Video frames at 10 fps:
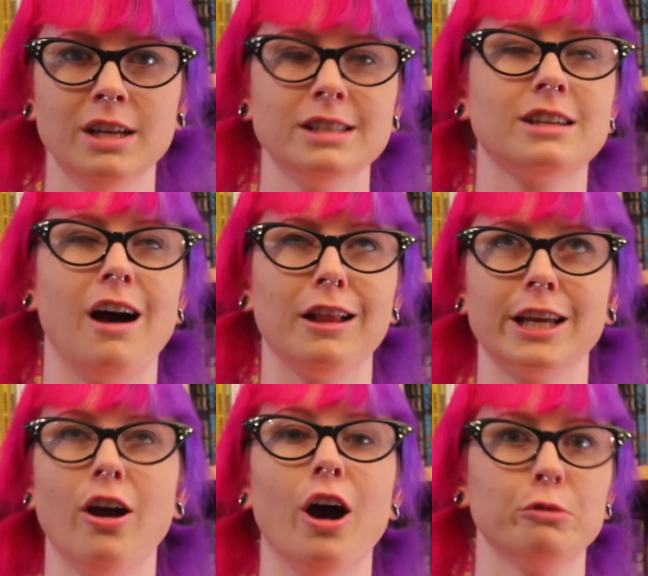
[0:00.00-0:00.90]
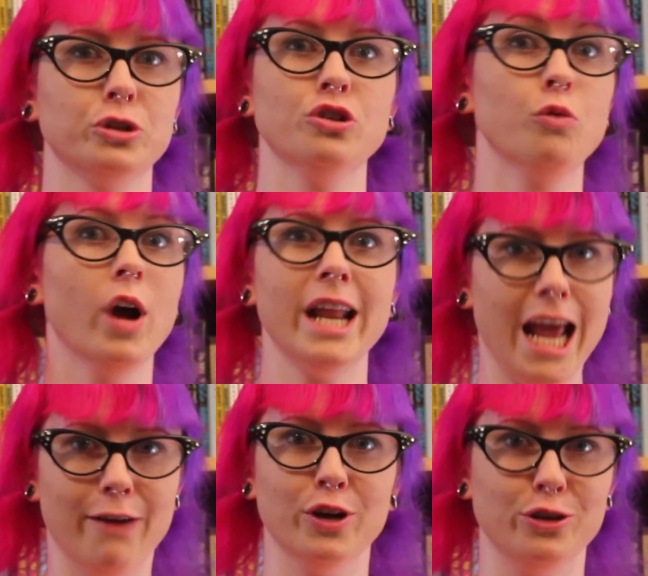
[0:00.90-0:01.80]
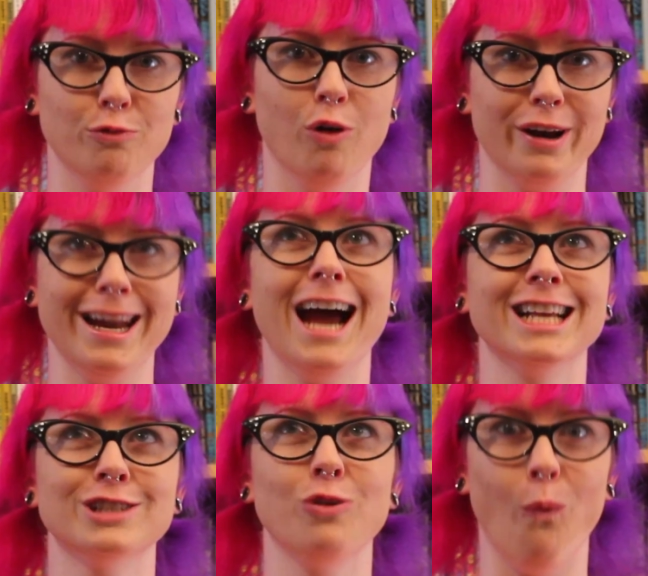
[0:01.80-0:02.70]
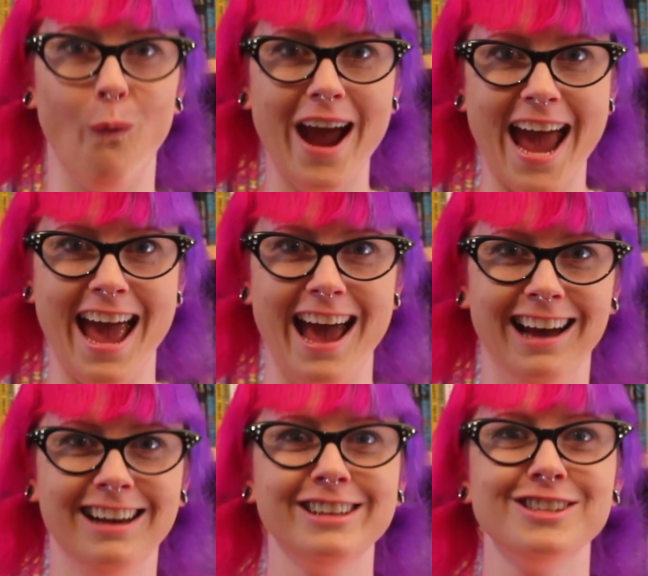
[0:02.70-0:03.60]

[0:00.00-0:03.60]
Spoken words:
Scarlet, I would do whatever you want, I swear.